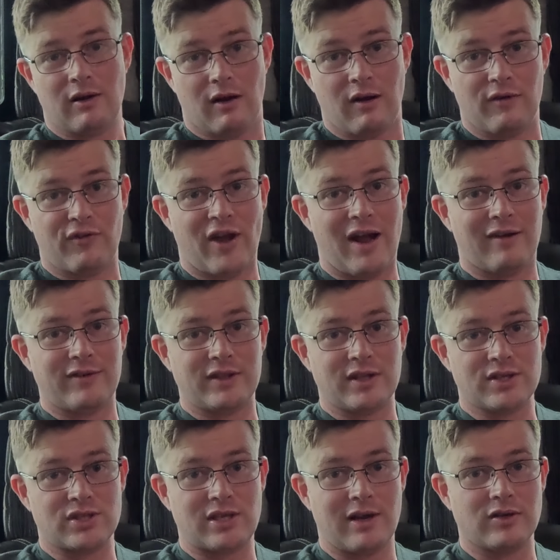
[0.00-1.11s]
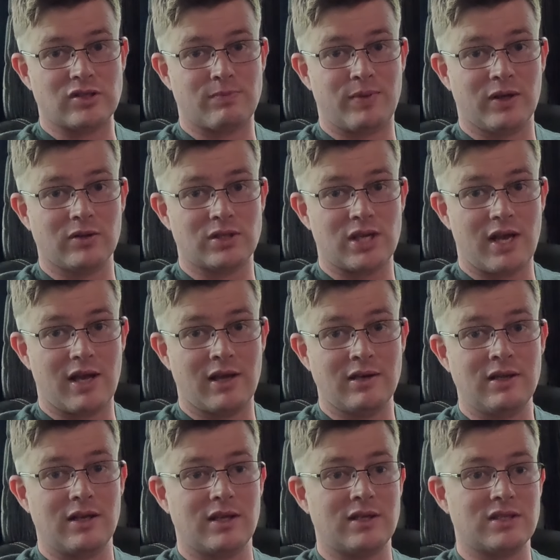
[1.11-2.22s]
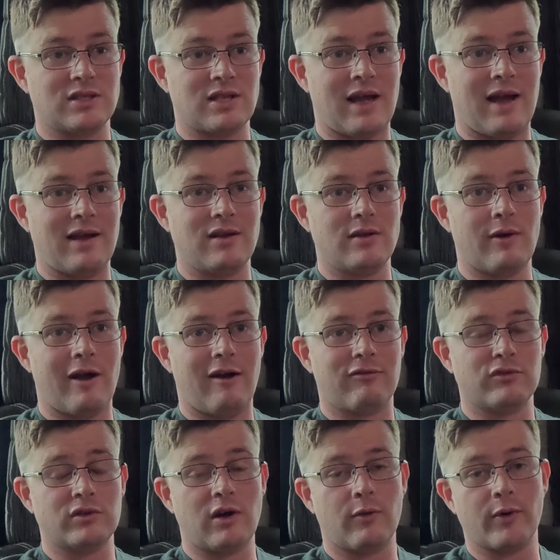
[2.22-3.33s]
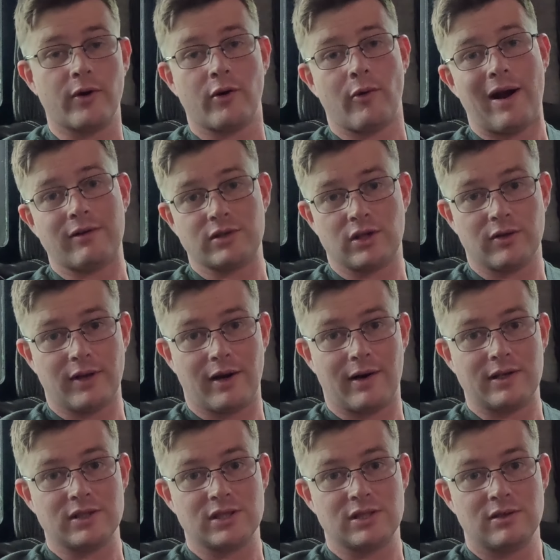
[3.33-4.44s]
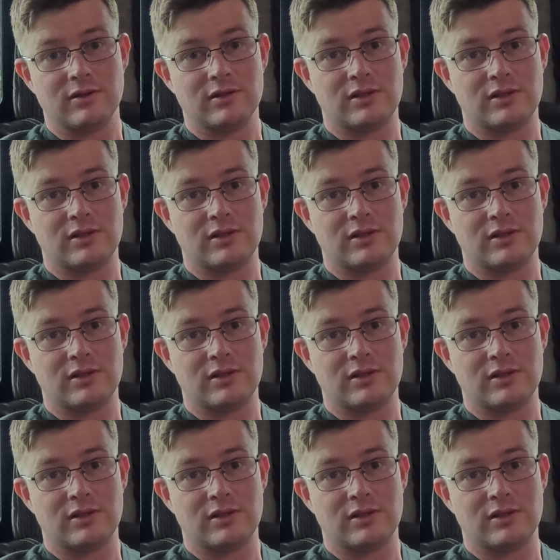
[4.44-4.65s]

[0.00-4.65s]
of having the stairs built in is that you have lower ground clearance.